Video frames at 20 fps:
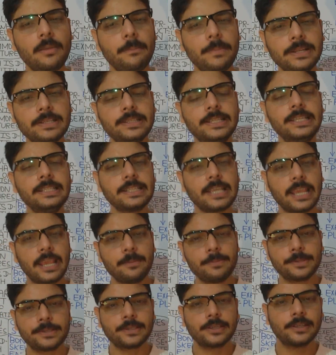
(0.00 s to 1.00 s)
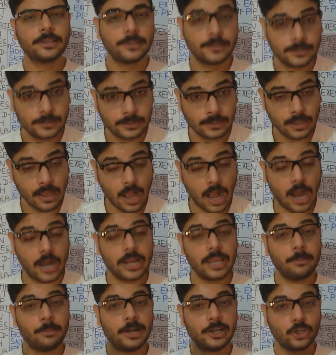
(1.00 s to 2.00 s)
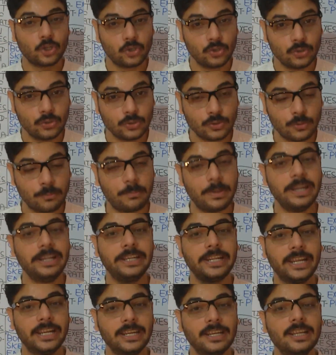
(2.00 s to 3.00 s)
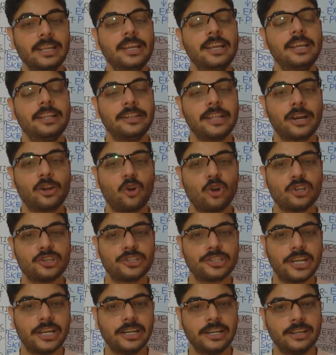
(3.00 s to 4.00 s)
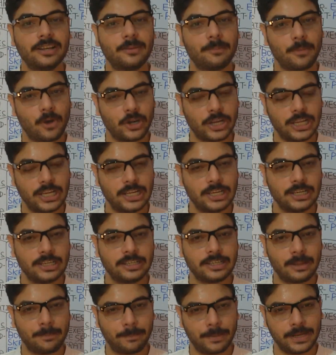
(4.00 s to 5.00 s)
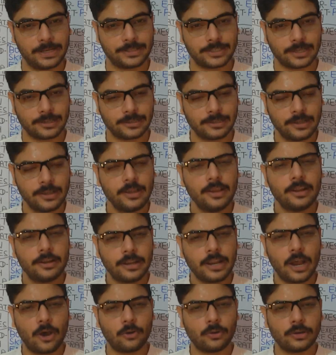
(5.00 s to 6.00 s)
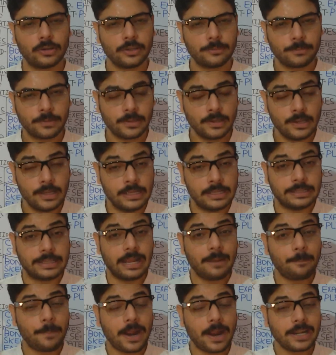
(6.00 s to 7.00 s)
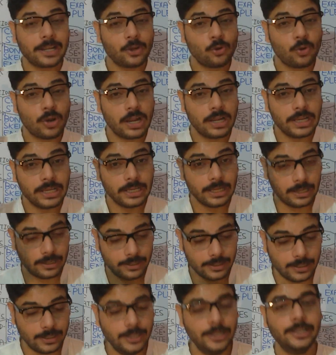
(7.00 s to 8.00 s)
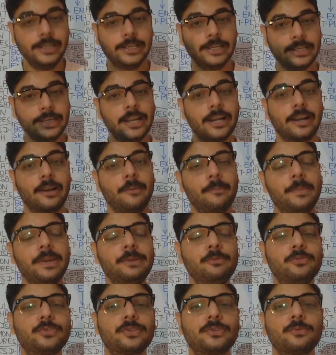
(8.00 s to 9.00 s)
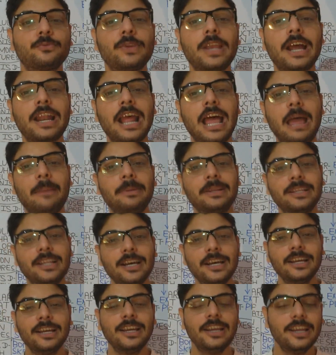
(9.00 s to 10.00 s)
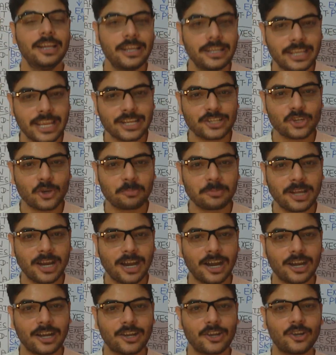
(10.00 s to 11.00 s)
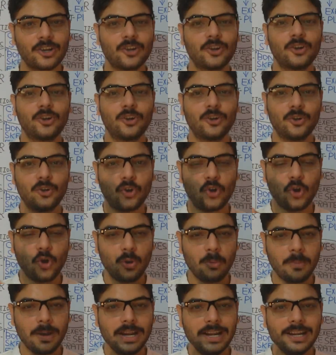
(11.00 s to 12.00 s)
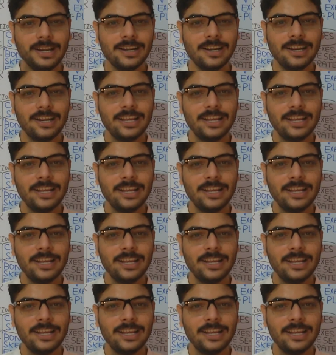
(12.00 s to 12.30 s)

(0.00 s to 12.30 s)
means these Aves are able to maintain their constant body temperature. Now then particularly here means we are having the case of the common